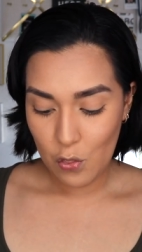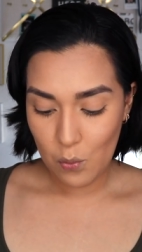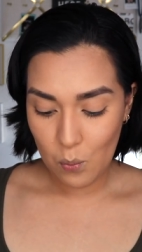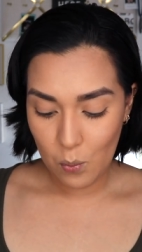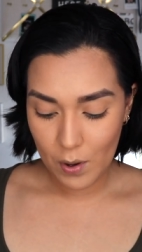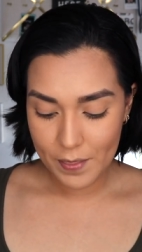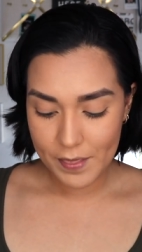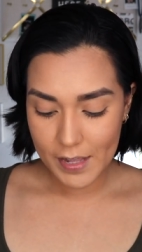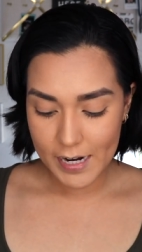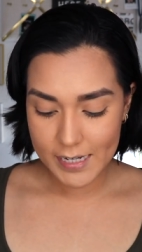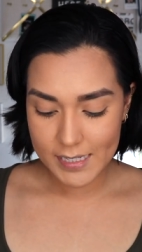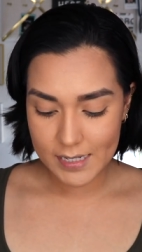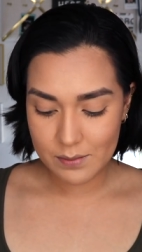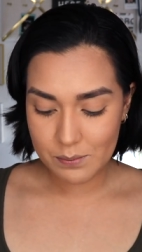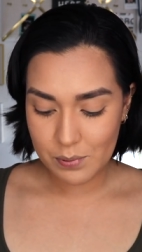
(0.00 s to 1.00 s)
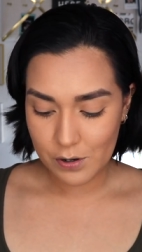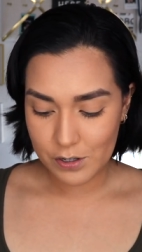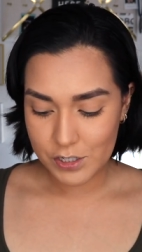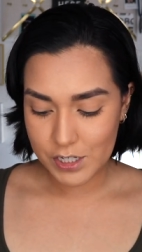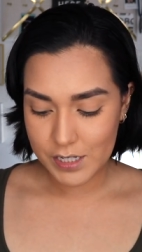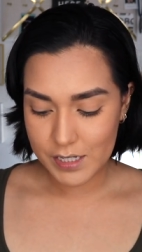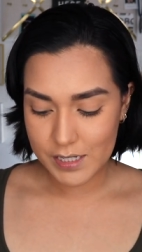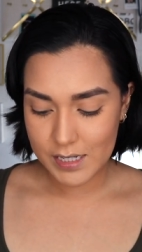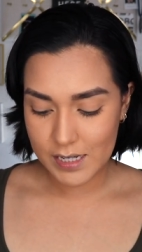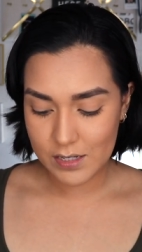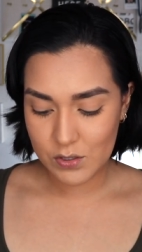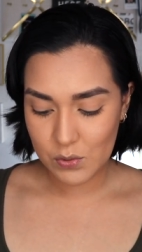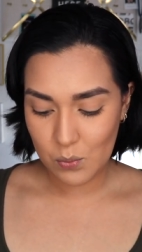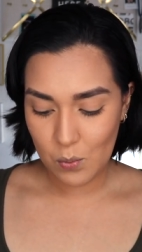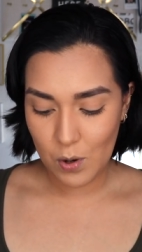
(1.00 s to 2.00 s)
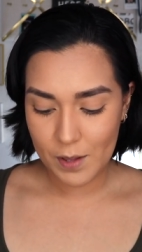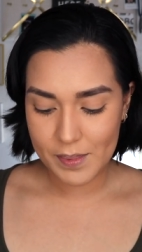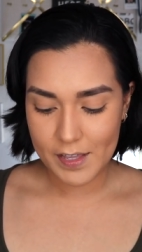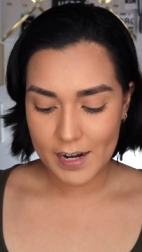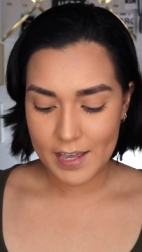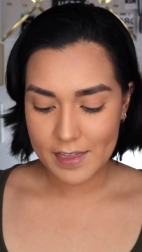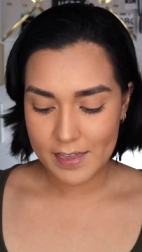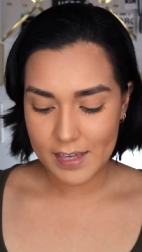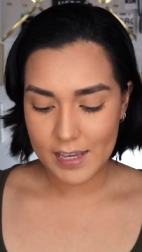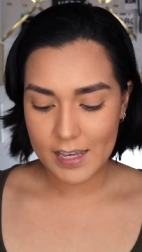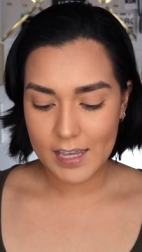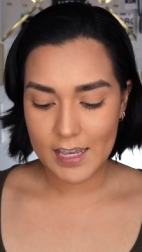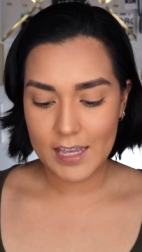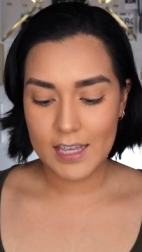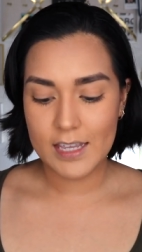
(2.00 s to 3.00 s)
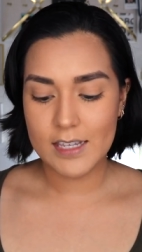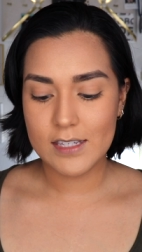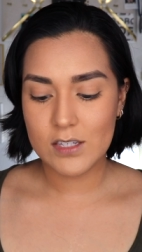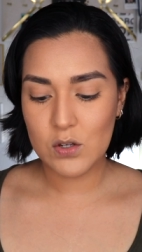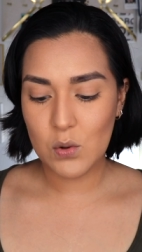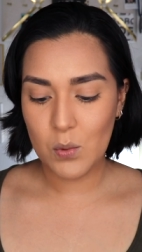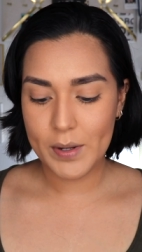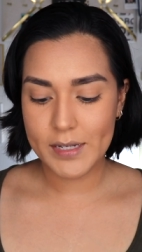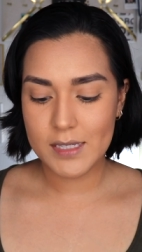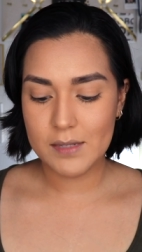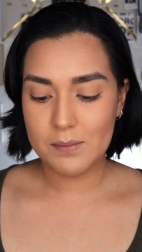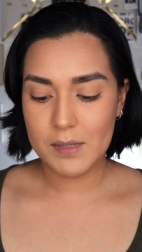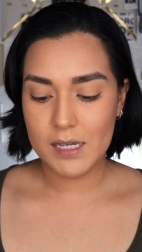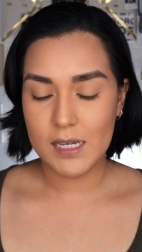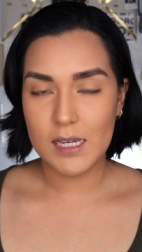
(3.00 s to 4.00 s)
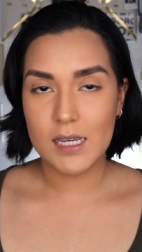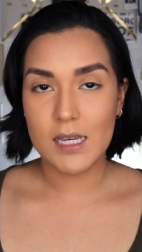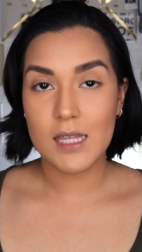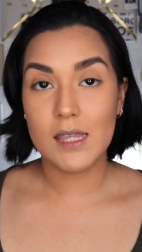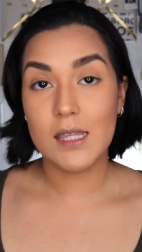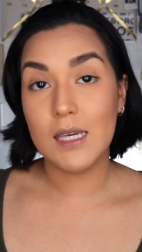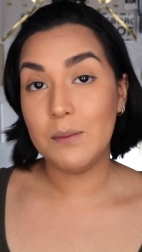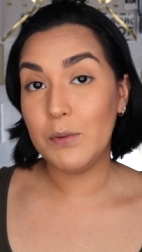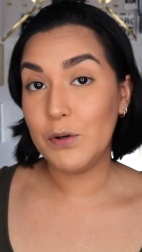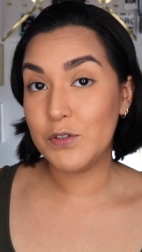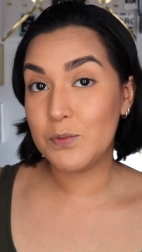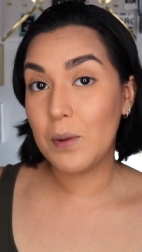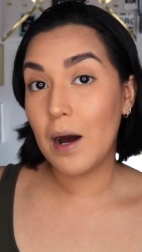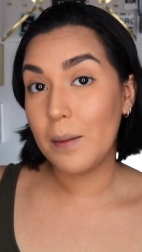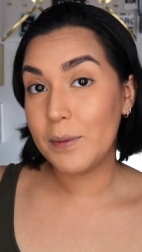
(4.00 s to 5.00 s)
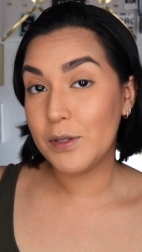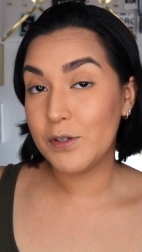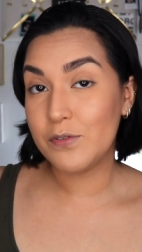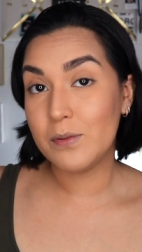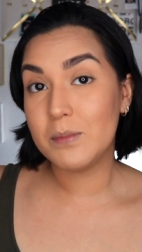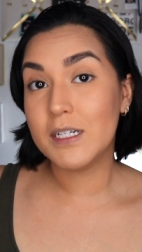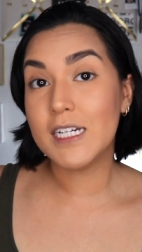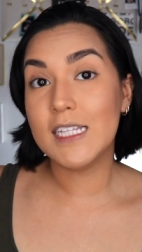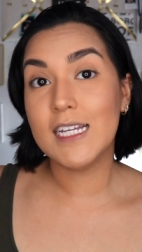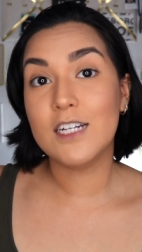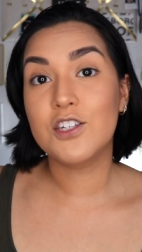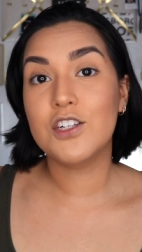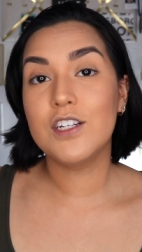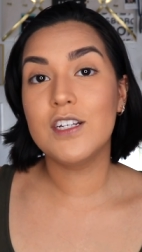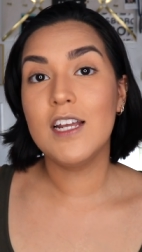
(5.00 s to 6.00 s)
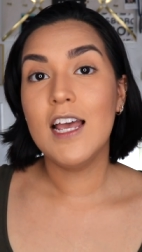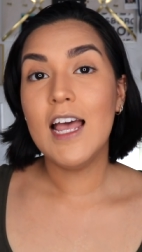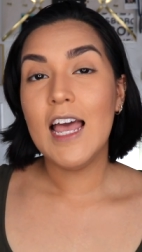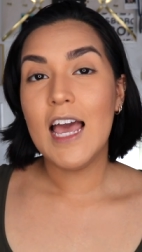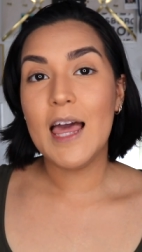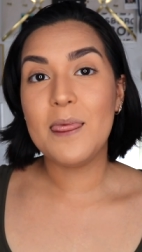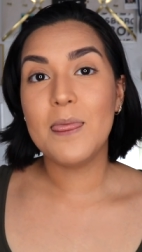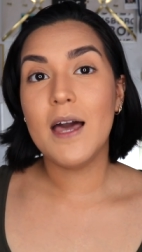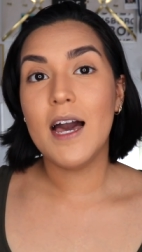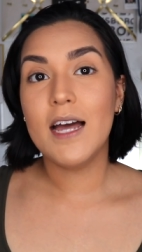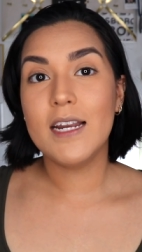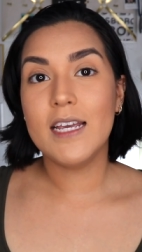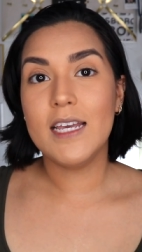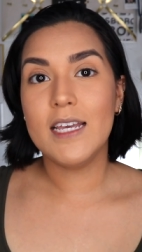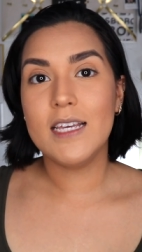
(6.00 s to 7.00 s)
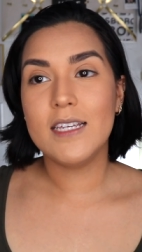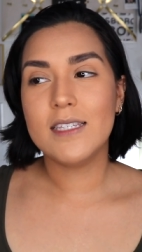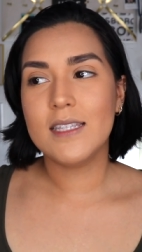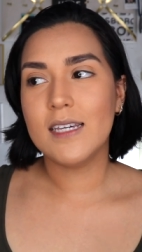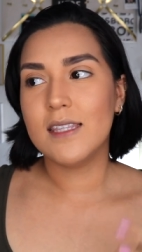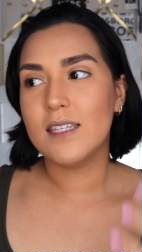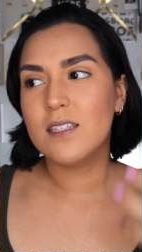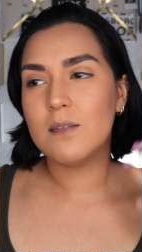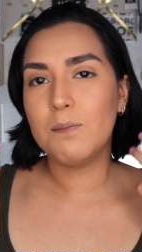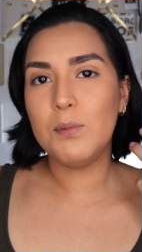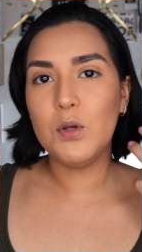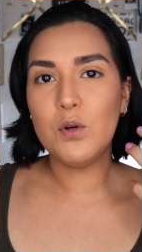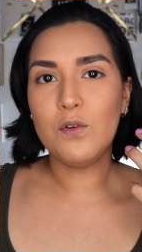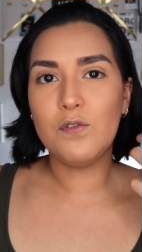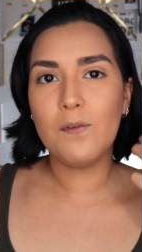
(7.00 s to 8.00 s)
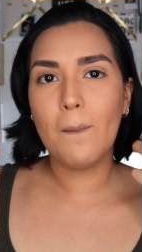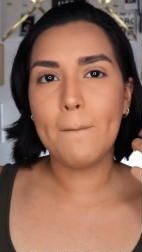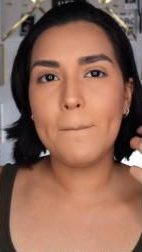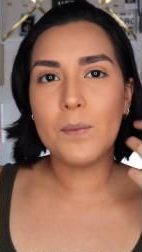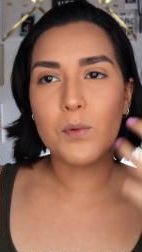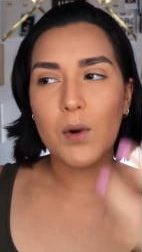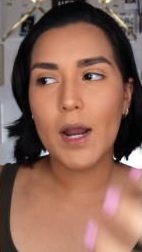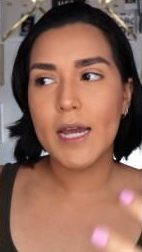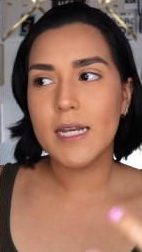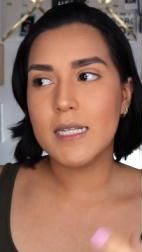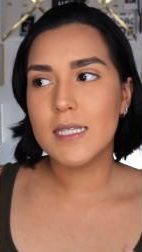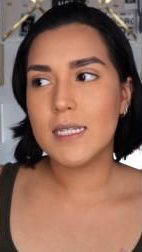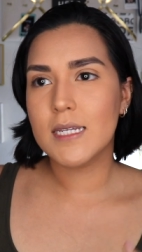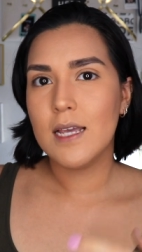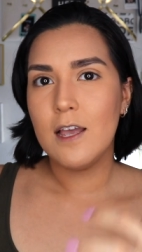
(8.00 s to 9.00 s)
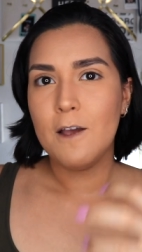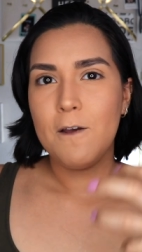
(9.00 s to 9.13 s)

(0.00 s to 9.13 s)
The one that I didn't purchase is the one that I think is going to be the most popular from the collection and that is like this beautiful bright